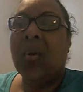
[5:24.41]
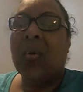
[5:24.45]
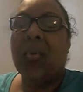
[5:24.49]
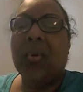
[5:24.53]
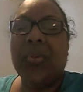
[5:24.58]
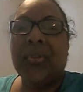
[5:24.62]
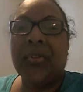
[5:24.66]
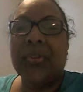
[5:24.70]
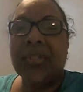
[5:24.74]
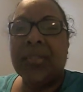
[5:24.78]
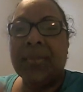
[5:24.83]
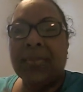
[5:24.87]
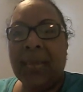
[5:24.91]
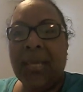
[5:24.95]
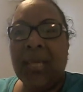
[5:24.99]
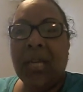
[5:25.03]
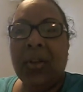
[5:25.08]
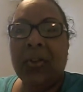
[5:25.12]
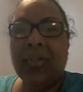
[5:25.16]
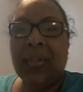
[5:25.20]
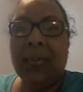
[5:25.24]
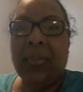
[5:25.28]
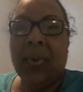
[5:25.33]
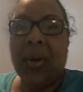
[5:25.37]
Well, there's me
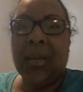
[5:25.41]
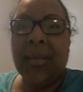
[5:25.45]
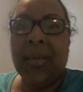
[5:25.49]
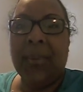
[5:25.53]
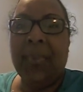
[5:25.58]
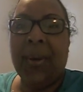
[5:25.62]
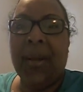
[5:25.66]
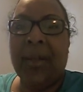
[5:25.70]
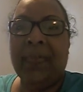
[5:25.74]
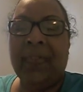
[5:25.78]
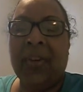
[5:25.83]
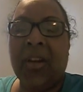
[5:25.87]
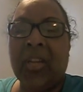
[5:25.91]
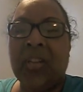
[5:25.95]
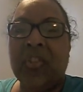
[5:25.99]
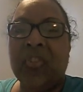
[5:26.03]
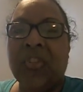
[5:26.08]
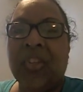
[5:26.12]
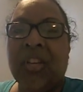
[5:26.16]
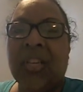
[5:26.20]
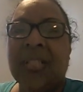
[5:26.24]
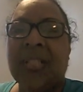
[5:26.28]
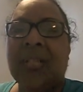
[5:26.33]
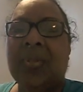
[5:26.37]
on the Body by Vi
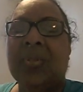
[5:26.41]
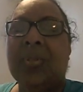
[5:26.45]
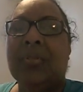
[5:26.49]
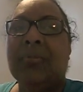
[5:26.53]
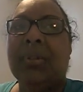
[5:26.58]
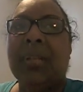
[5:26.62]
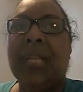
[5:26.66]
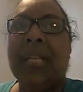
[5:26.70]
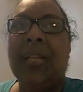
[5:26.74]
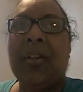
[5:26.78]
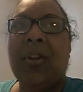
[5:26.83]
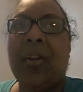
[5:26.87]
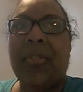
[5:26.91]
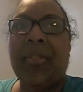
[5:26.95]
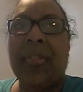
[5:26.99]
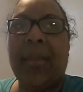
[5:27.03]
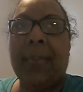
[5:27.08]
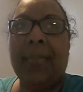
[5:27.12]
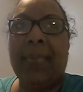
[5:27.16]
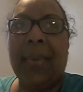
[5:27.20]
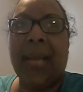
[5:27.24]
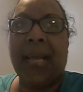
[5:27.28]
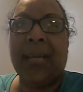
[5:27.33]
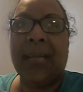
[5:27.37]
shake, so it's really not
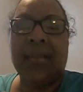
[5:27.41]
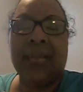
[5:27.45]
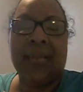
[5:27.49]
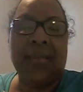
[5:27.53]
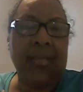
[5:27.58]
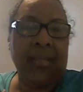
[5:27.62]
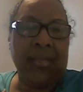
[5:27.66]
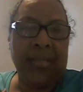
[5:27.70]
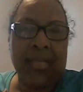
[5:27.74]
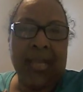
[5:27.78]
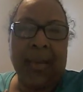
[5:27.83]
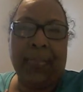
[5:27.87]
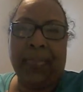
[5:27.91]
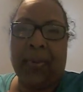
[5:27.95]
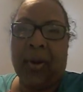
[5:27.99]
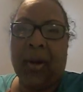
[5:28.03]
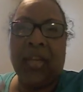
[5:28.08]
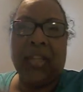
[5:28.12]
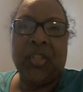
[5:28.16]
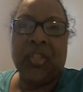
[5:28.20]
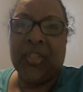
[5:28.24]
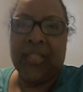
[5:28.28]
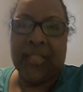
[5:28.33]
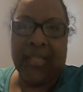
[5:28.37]
that bad because at supper
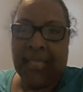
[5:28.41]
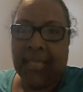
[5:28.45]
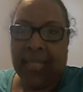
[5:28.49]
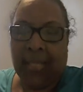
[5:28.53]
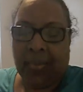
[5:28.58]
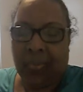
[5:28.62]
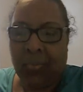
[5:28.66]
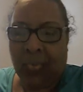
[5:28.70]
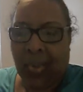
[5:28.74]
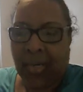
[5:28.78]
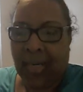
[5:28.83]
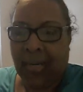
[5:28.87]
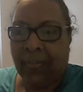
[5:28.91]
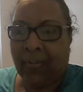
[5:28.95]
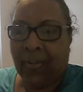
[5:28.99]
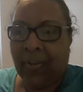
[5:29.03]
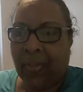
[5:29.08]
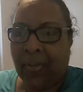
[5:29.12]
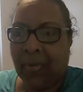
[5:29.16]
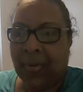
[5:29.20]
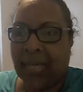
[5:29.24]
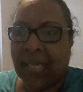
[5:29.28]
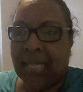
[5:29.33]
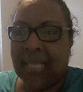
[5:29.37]
I just eat whatever
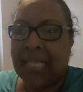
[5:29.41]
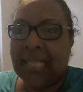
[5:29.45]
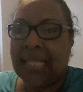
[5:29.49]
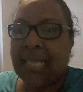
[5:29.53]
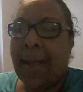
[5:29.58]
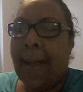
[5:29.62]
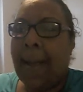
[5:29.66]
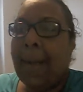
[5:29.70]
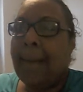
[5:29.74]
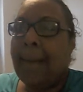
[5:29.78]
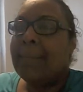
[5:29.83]
there is.